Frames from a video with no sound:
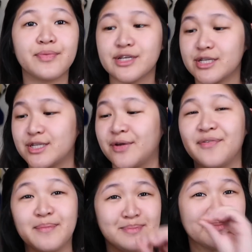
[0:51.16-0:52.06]
This
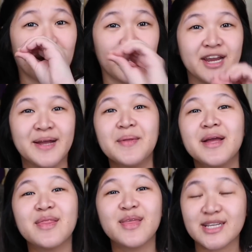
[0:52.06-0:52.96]

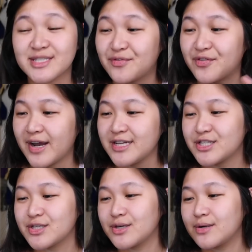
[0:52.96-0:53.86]
is the
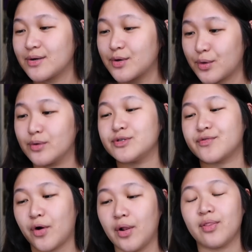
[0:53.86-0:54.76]
Fresh
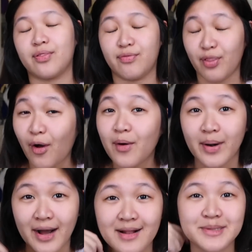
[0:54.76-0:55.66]
Rose
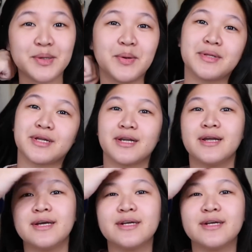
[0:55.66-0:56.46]
Floral toner.